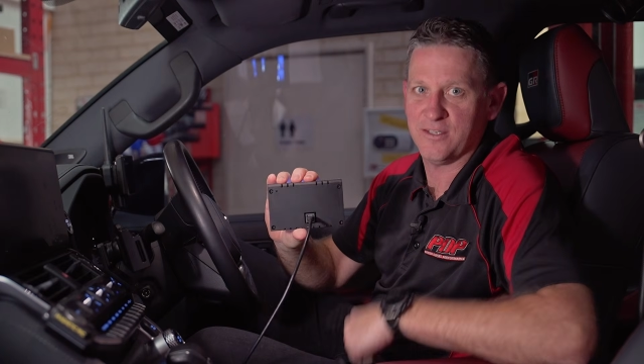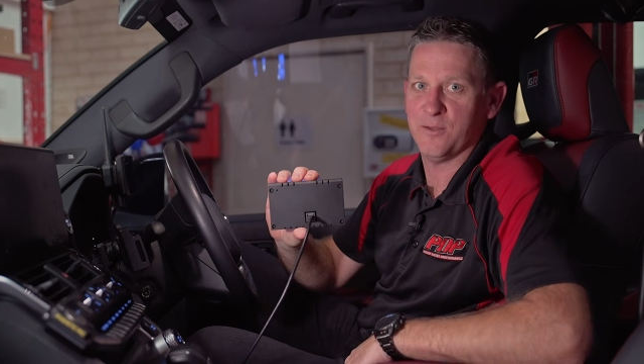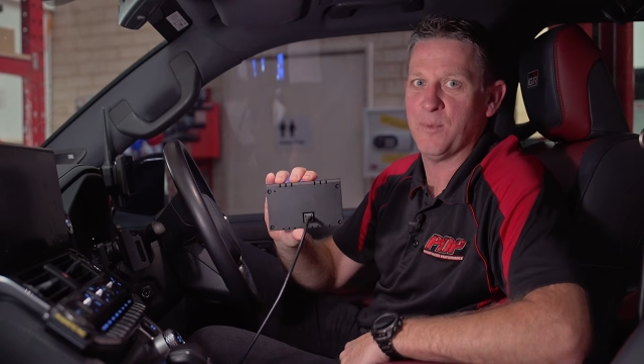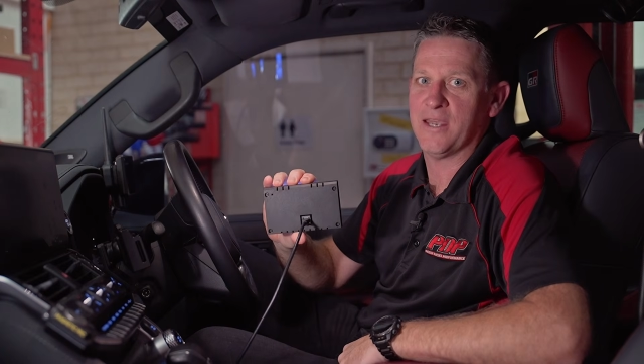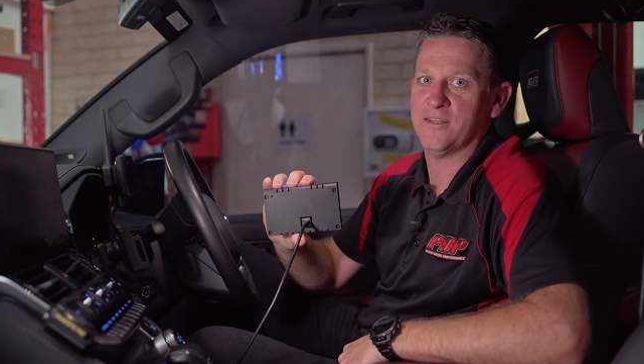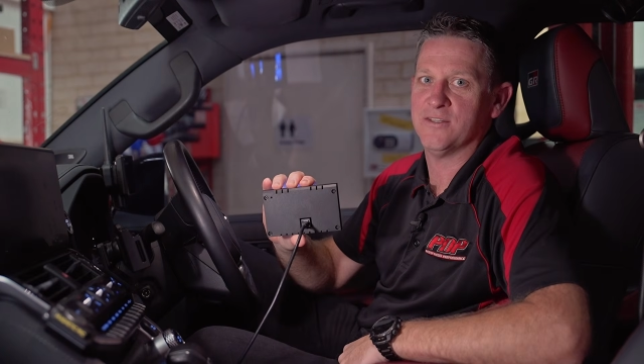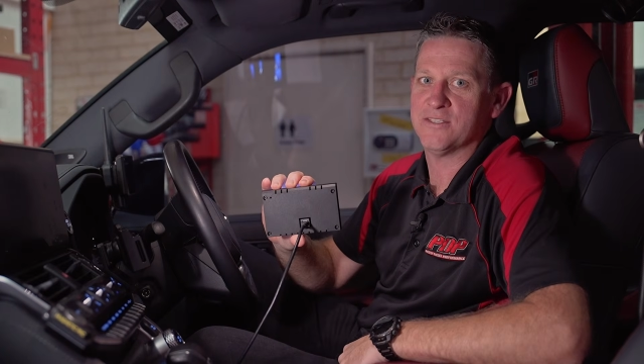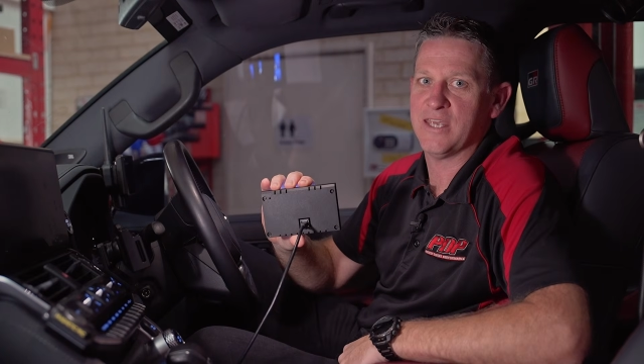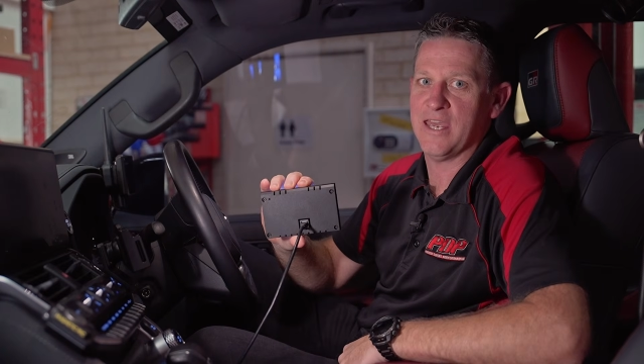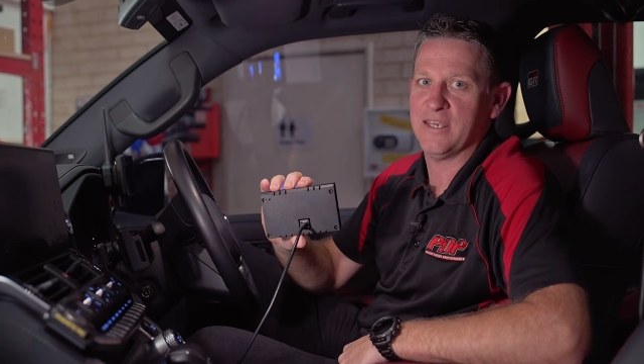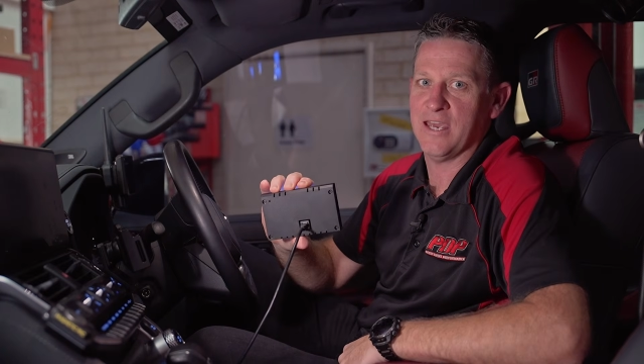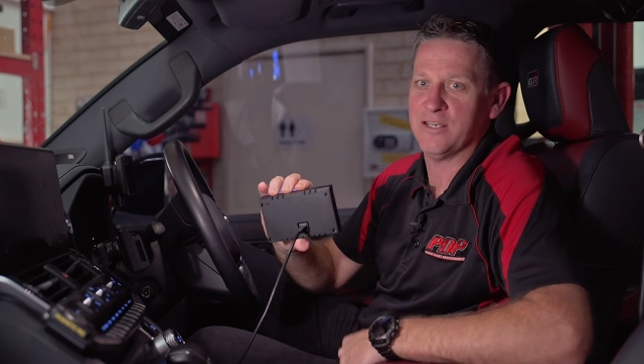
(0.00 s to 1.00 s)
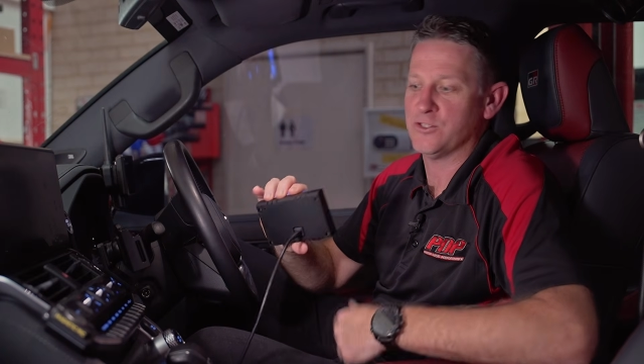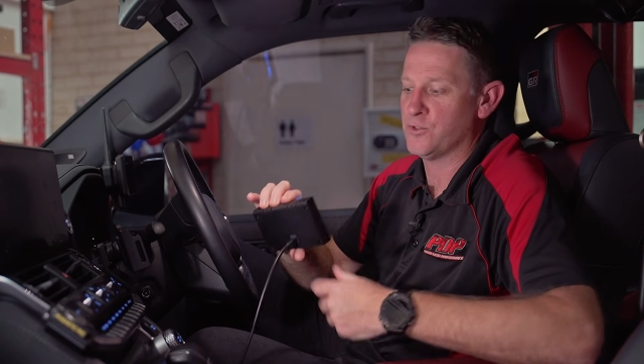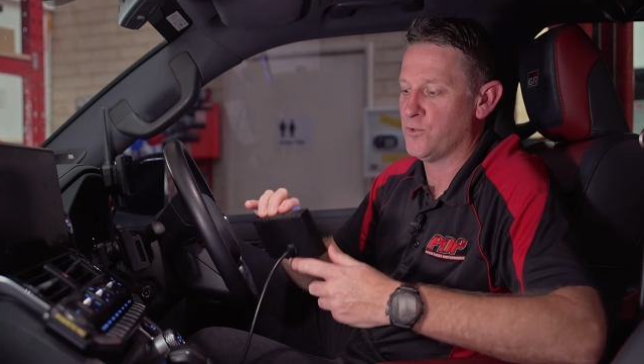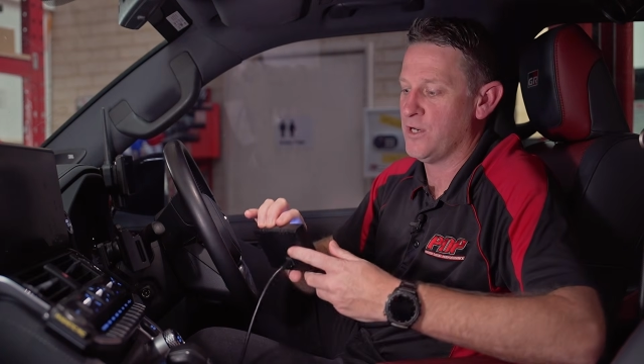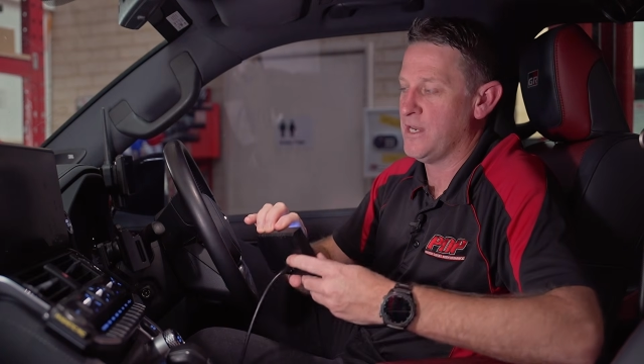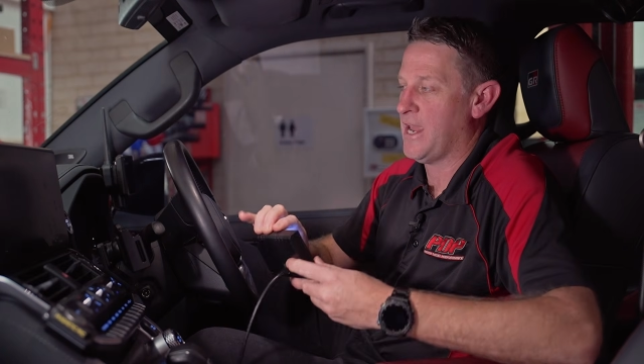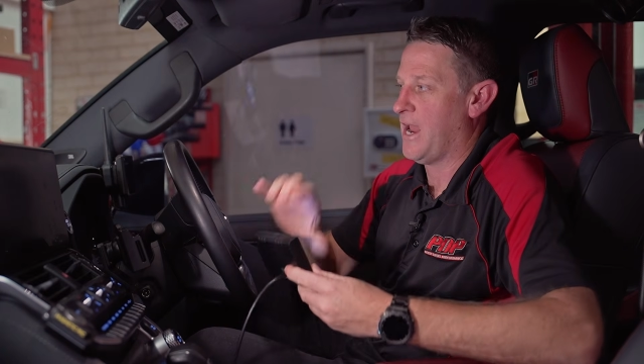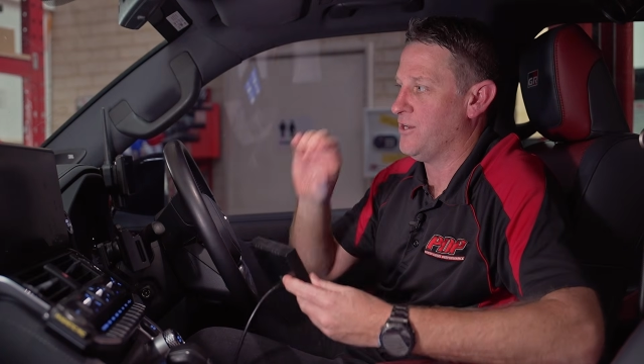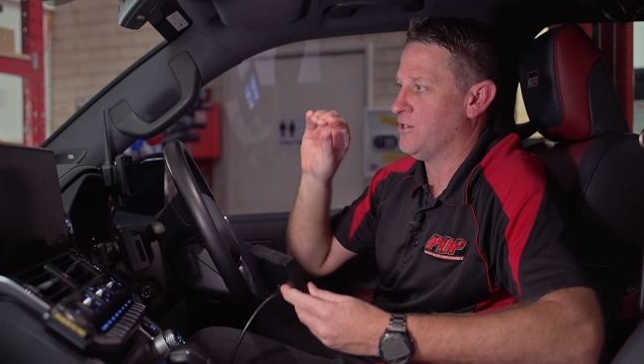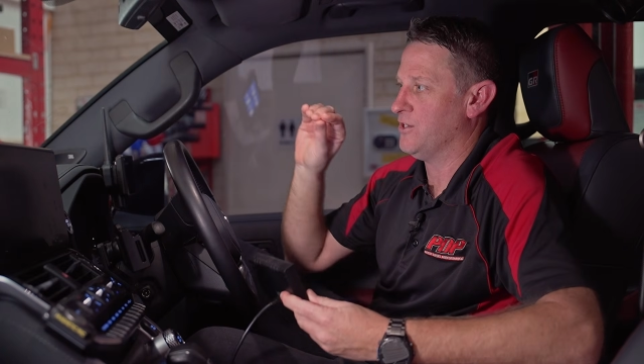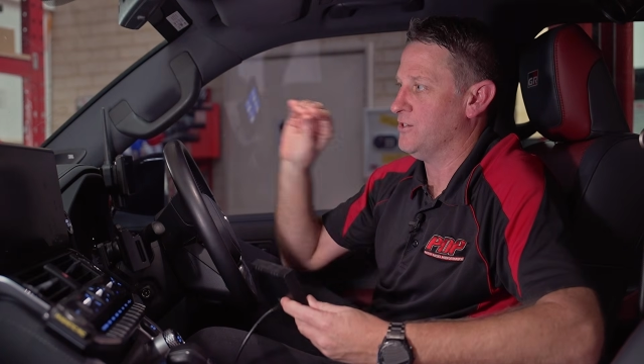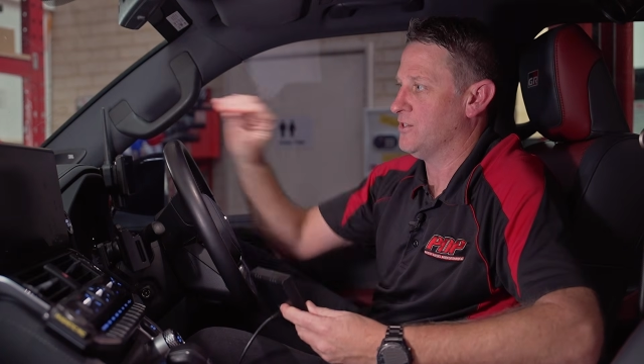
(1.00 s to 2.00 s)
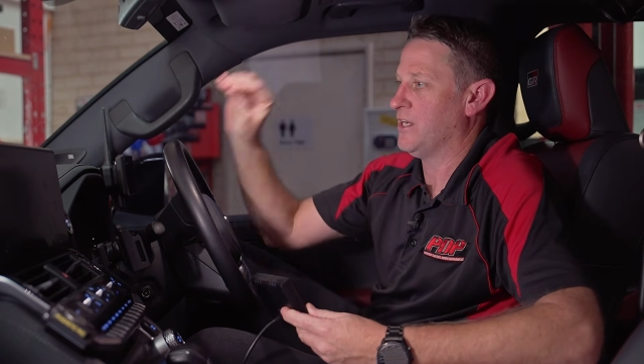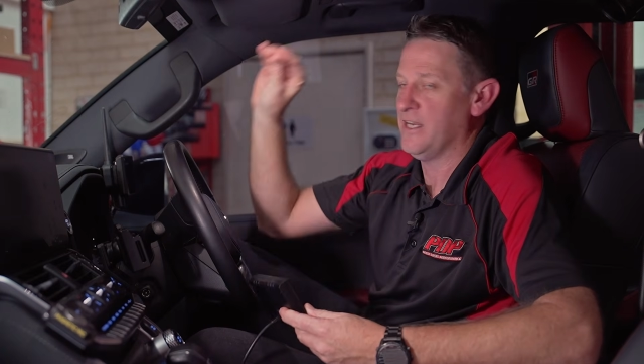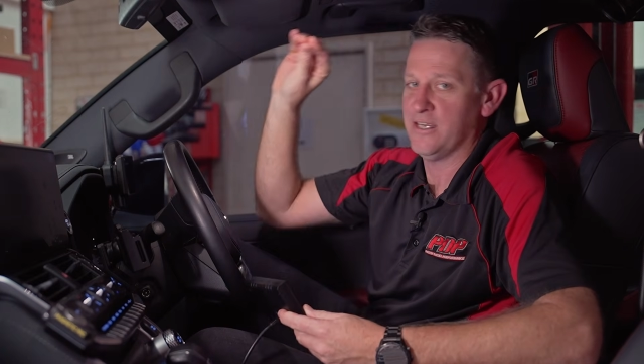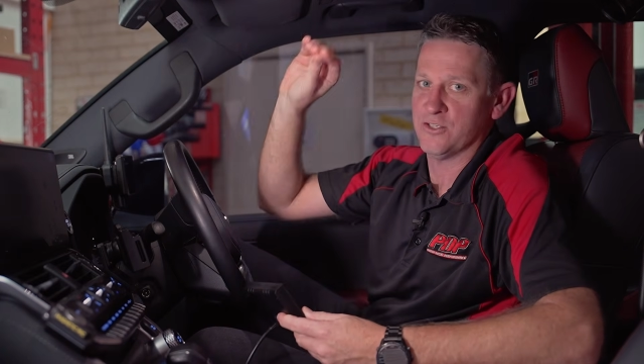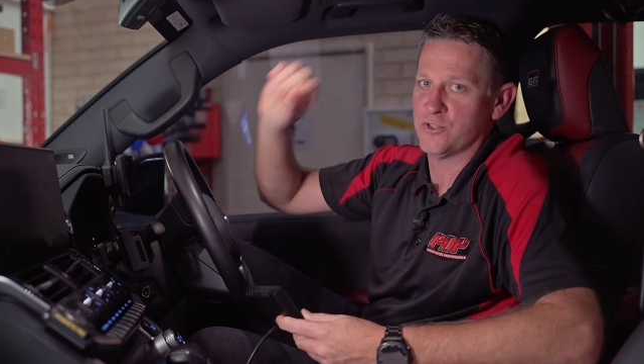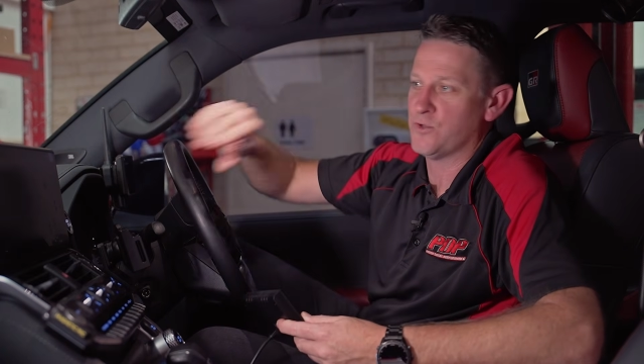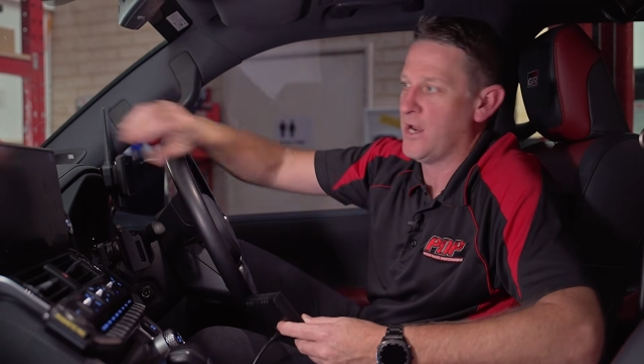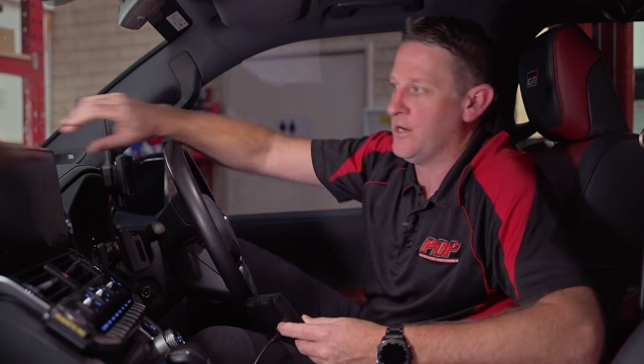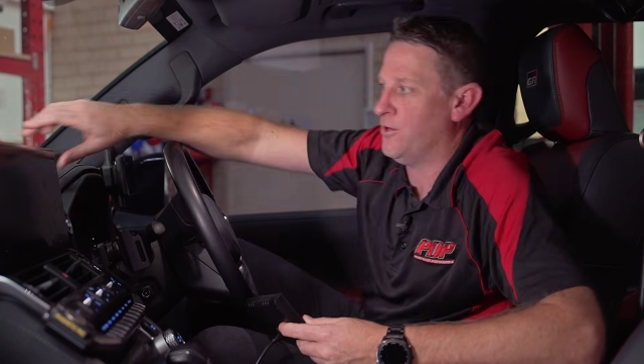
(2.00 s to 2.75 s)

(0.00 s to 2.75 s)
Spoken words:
to the back of the scan gauge 3, and you can just click it straight